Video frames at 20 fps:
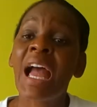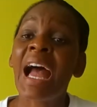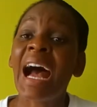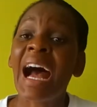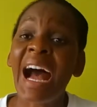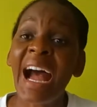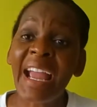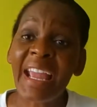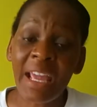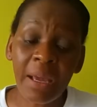
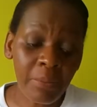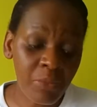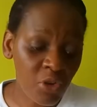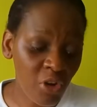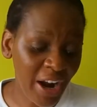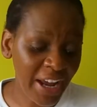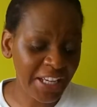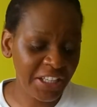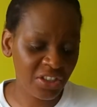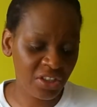I am
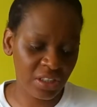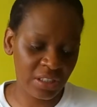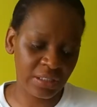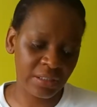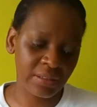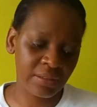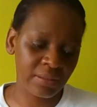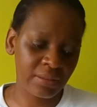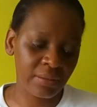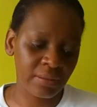
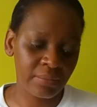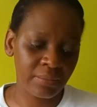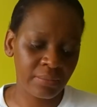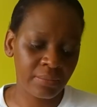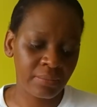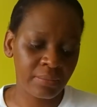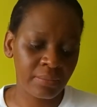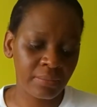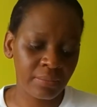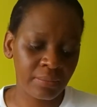righteous
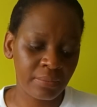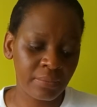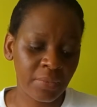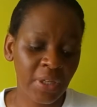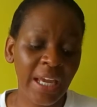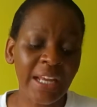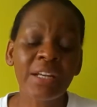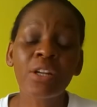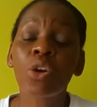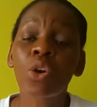
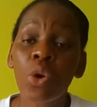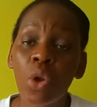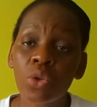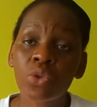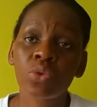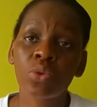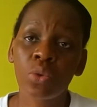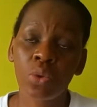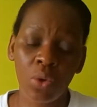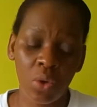and close
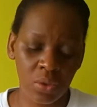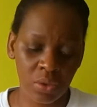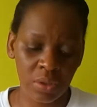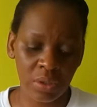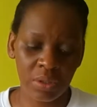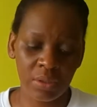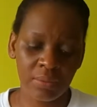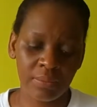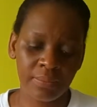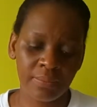to God,
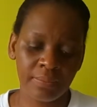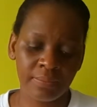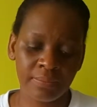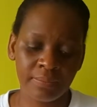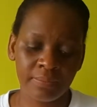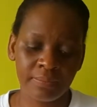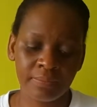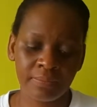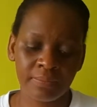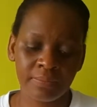
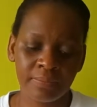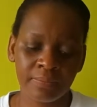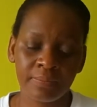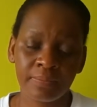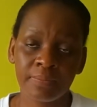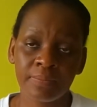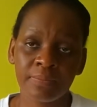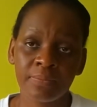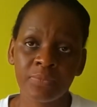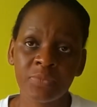
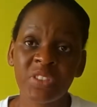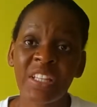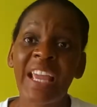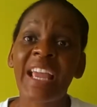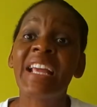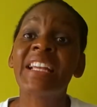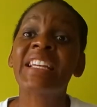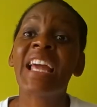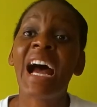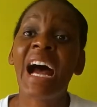
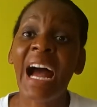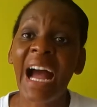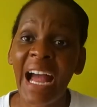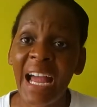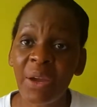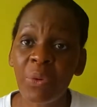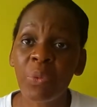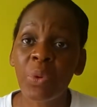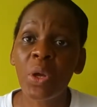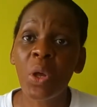and I
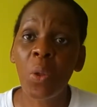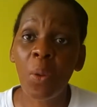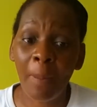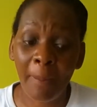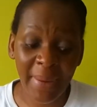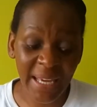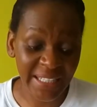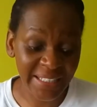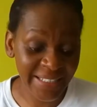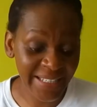will
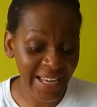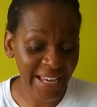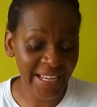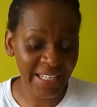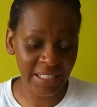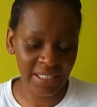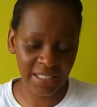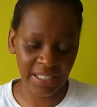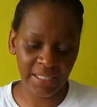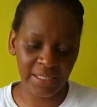
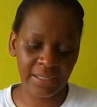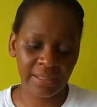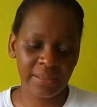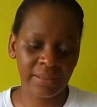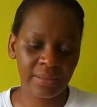maintain this.